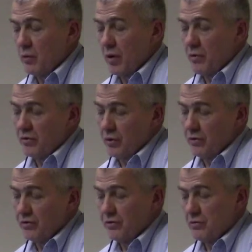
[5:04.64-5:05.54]
and what
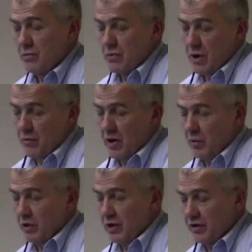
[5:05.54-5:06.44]
results and
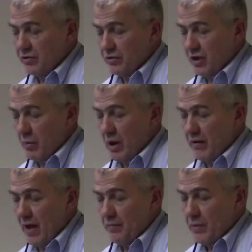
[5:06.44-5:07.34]
recommendations come out
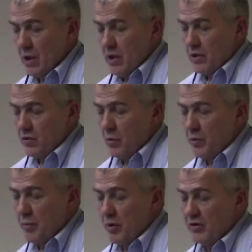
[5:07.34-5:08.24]
of that? So
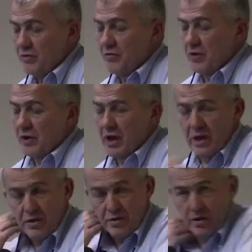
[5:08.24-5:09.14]
in preparation for
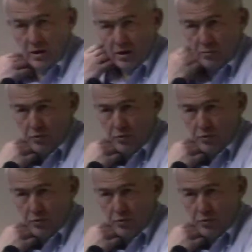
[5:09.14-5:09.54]
today's uh,